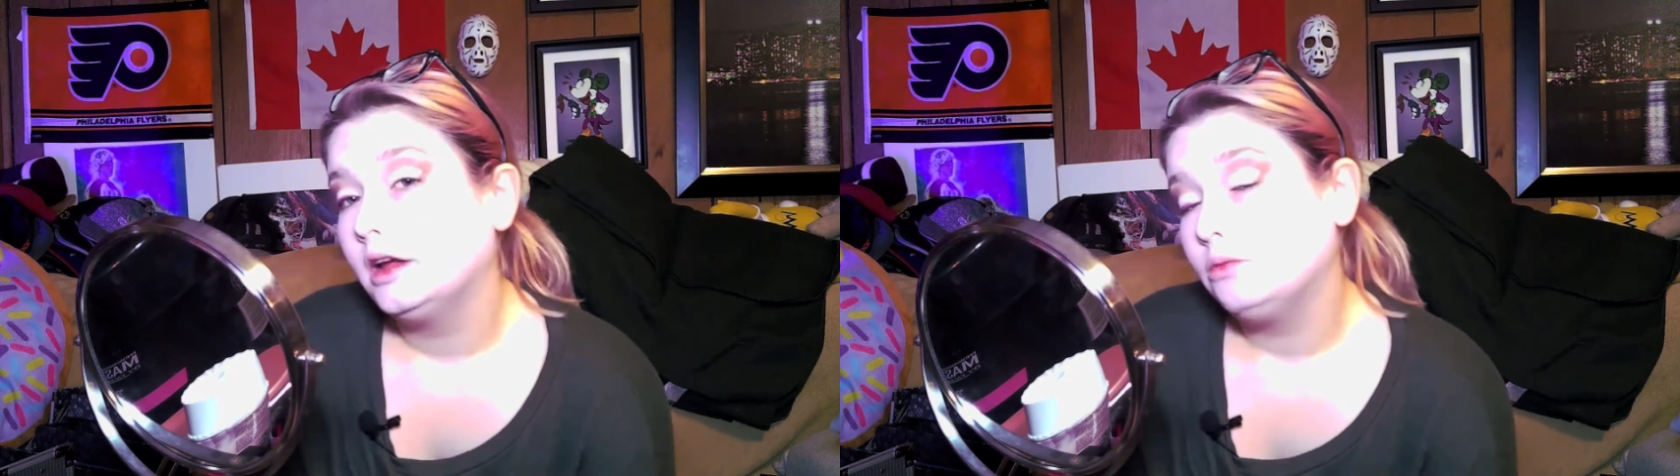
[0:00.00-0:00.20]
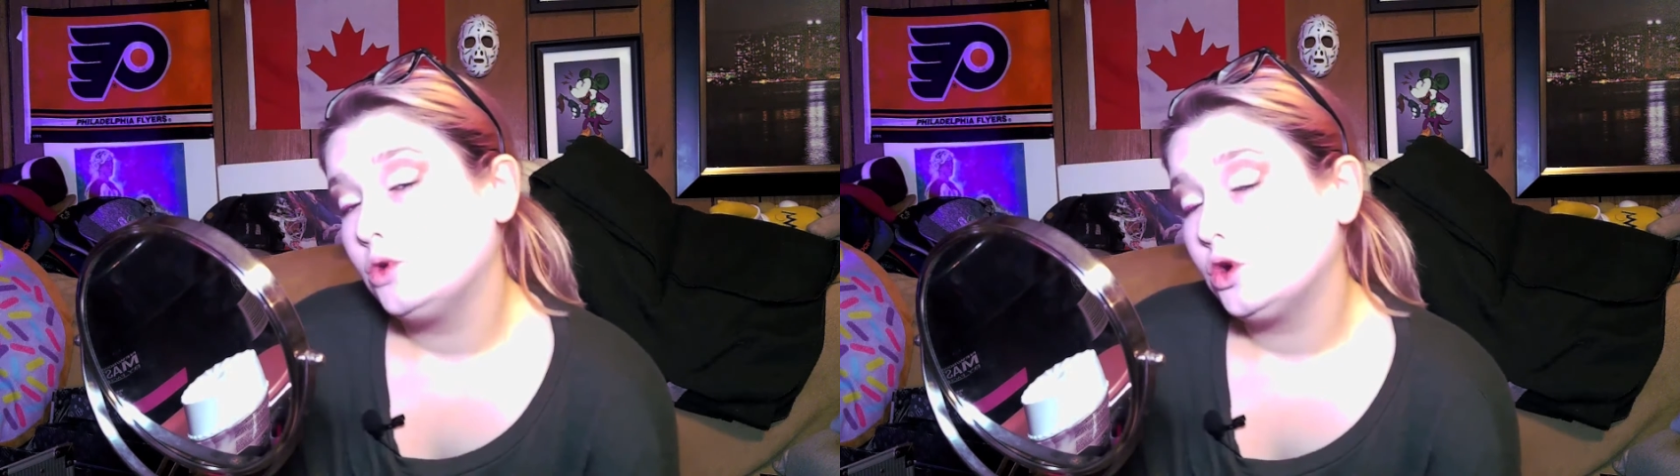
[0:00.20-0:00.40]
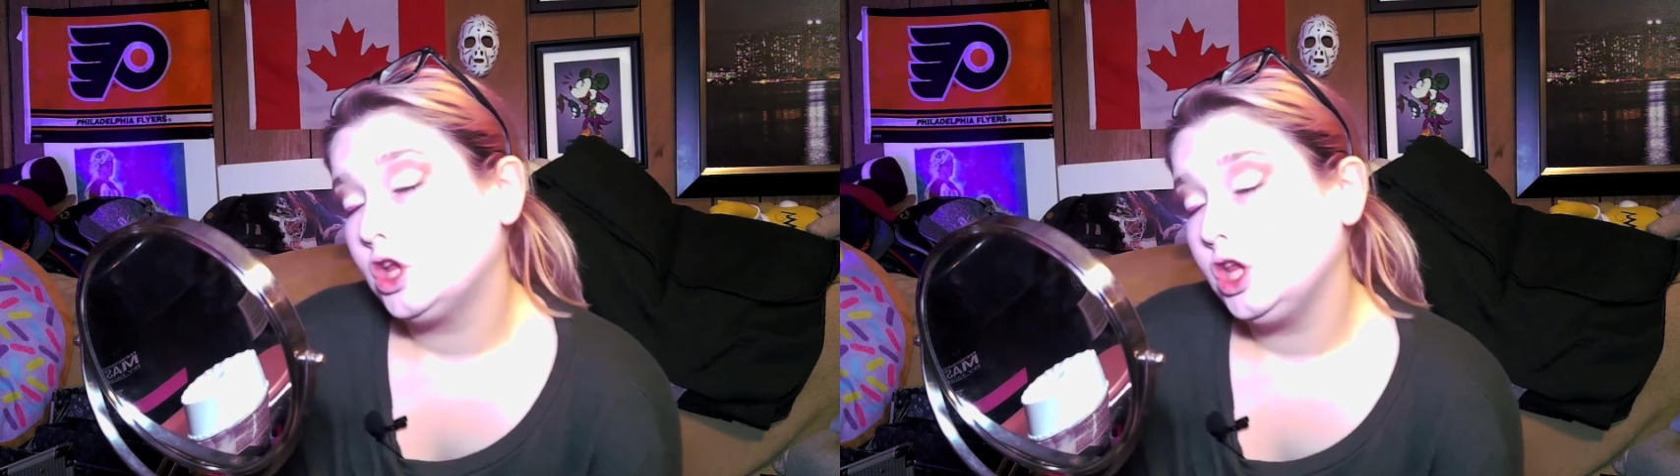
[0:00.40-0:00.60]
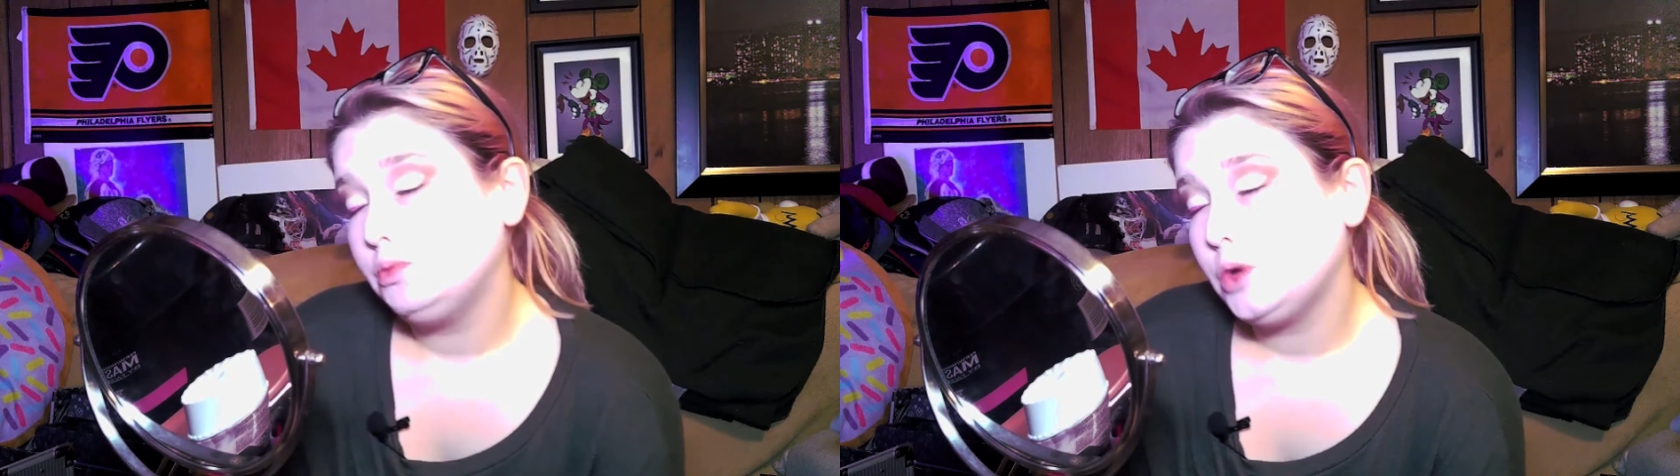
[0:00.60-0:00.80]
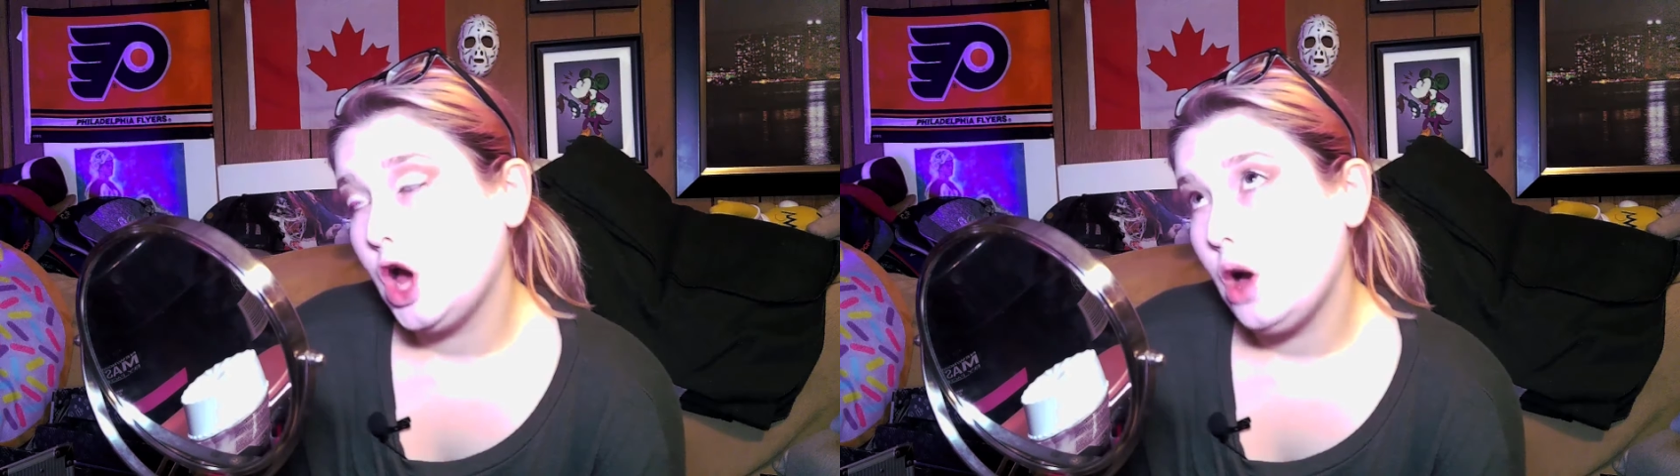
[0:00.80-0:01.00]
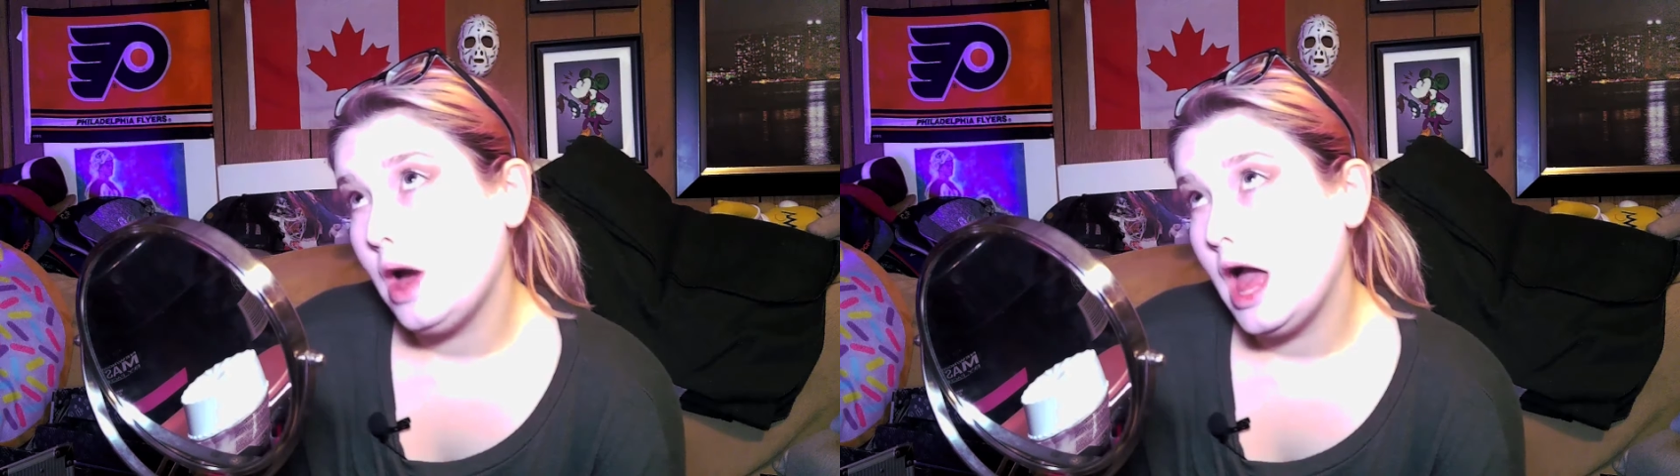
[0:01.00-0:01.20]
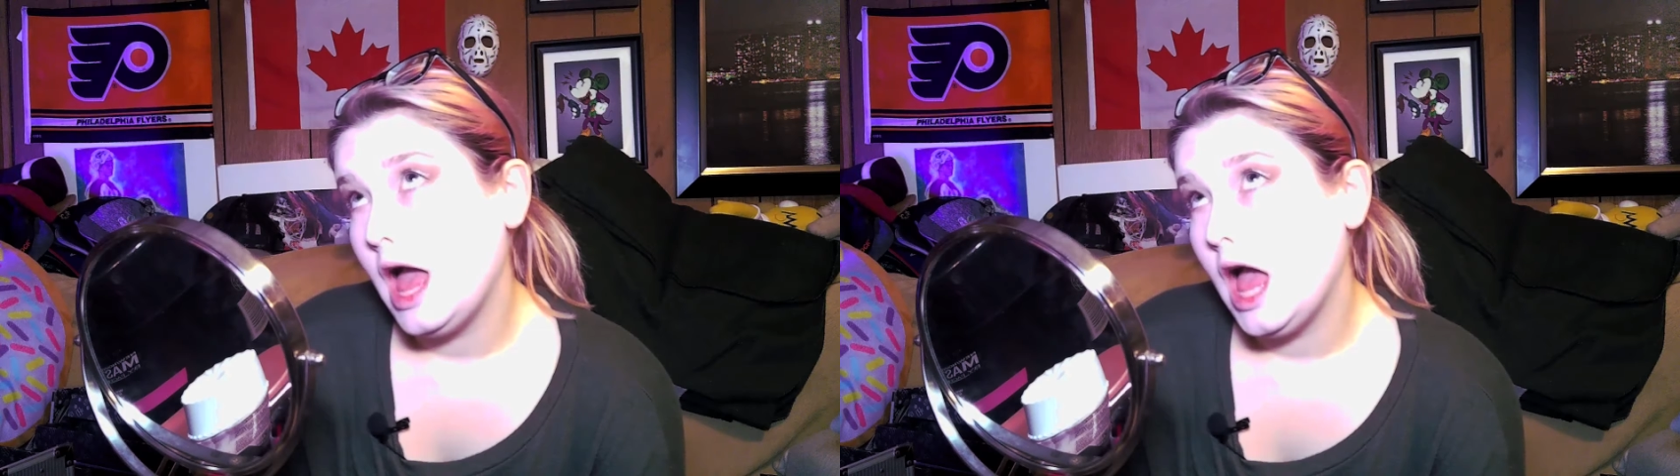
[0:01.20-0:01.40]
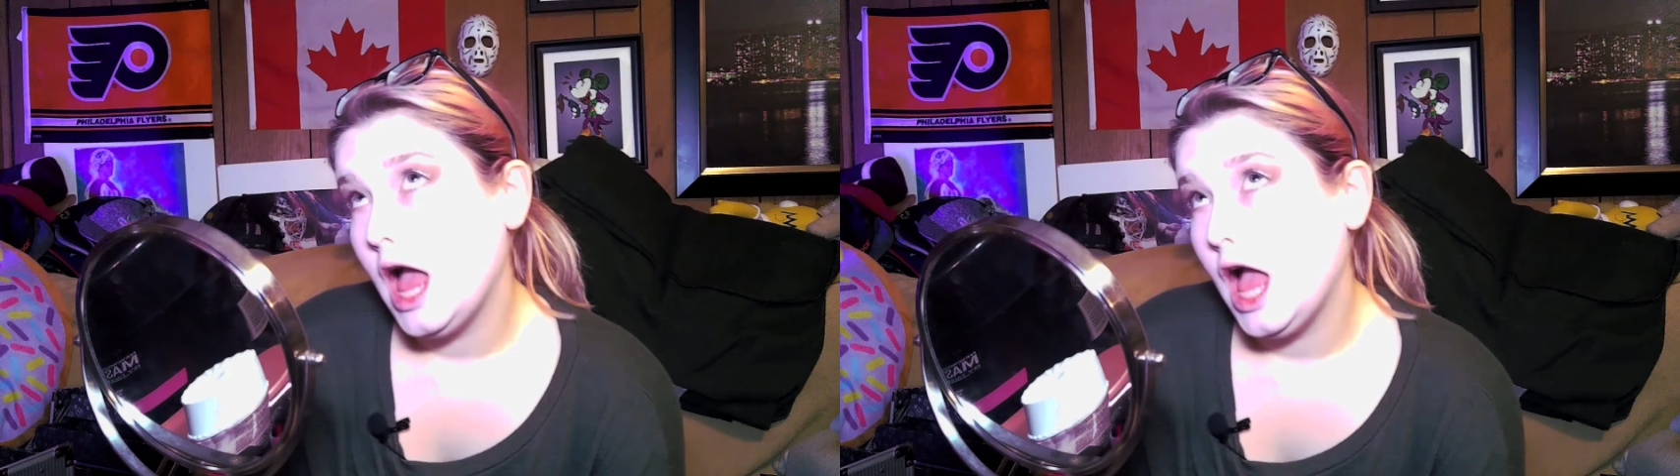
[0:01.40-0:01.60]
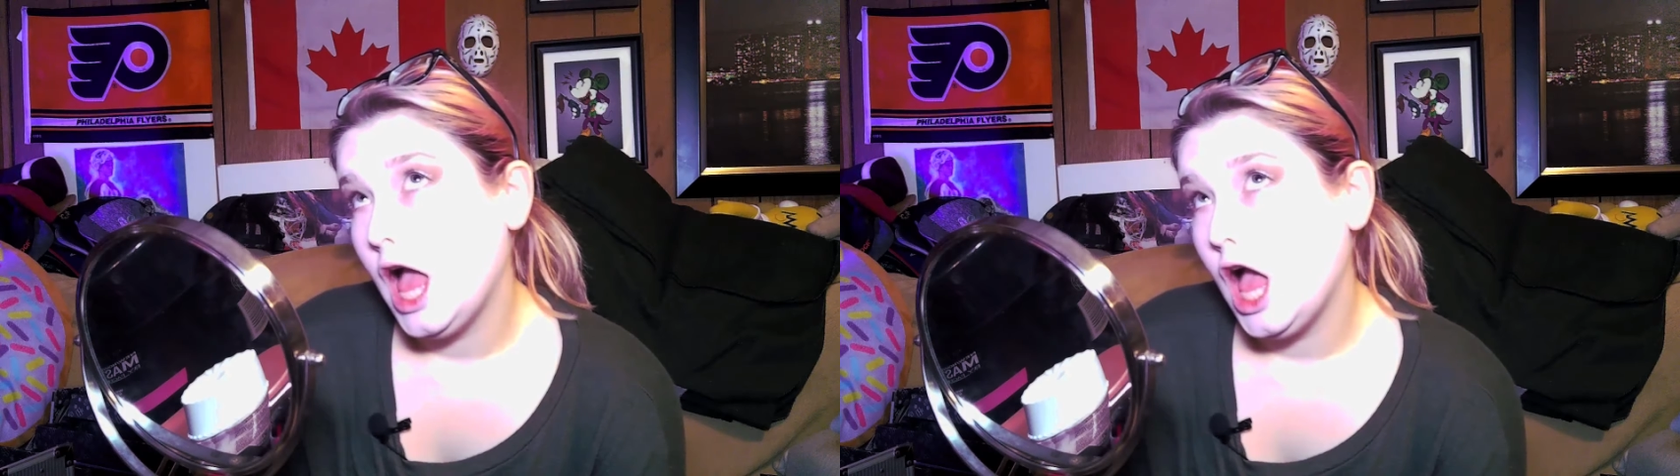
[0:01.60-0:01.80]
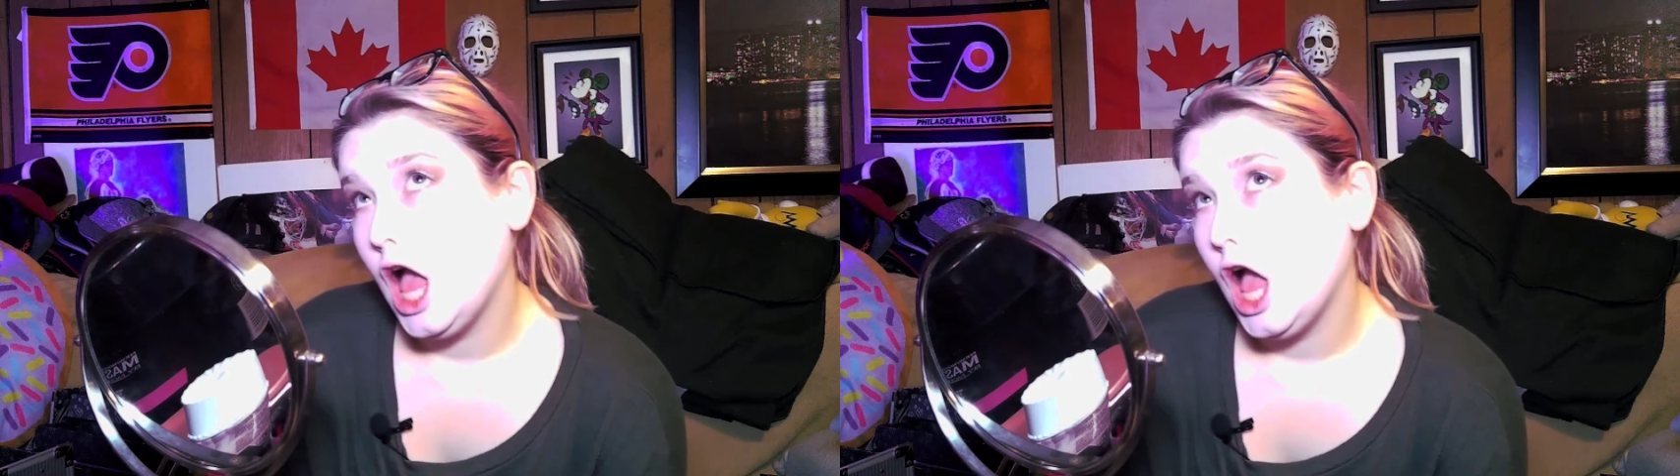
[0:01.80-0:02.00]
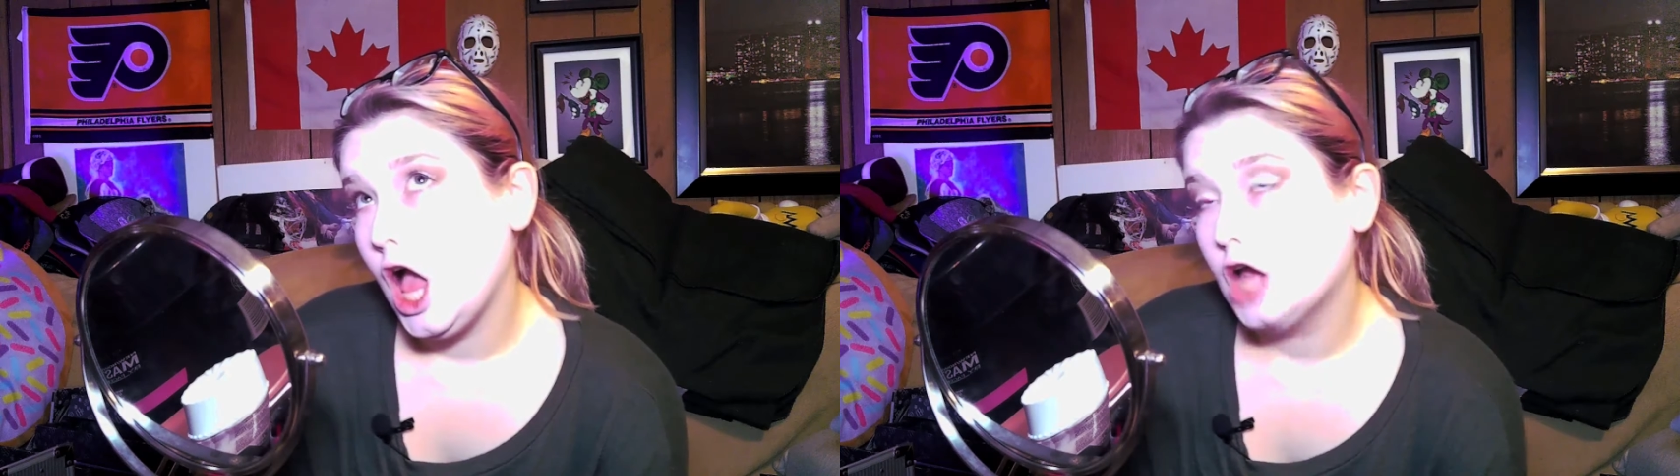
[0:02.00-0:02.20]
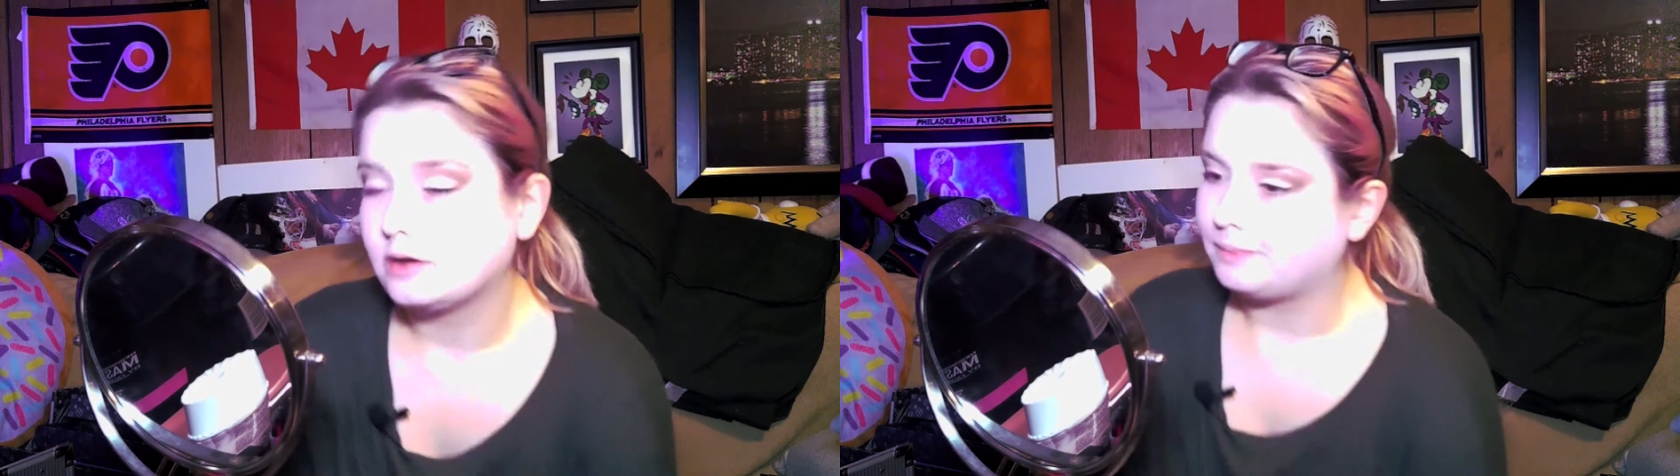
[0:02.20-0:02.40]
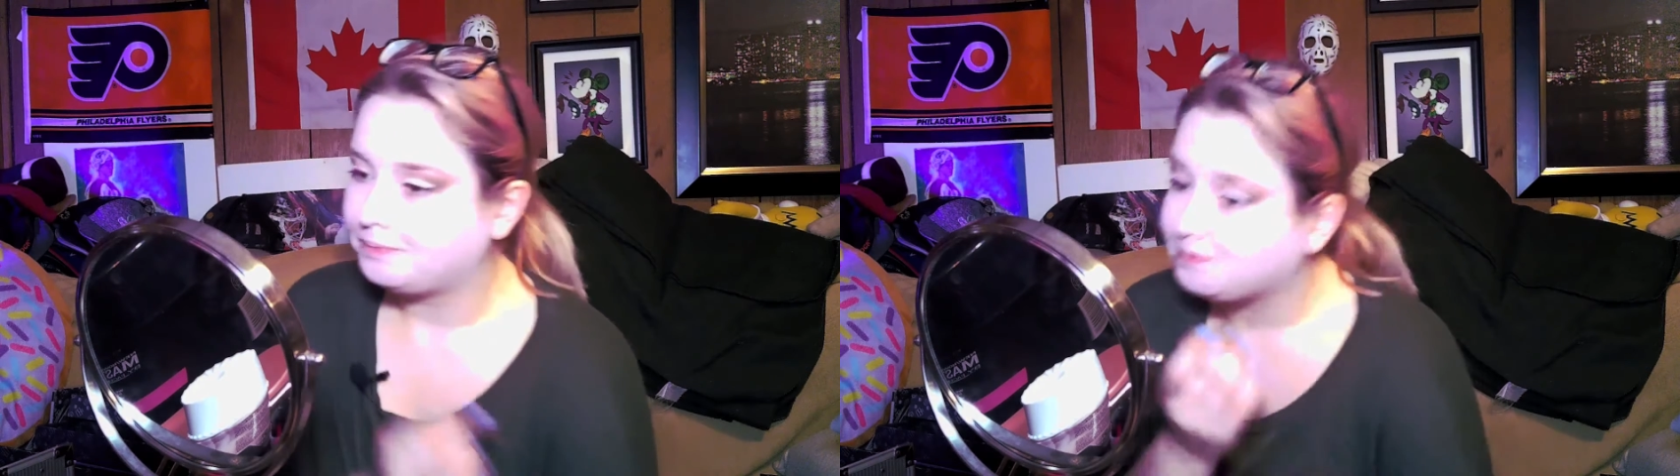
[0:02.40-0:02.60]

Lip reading: and we'll keep going.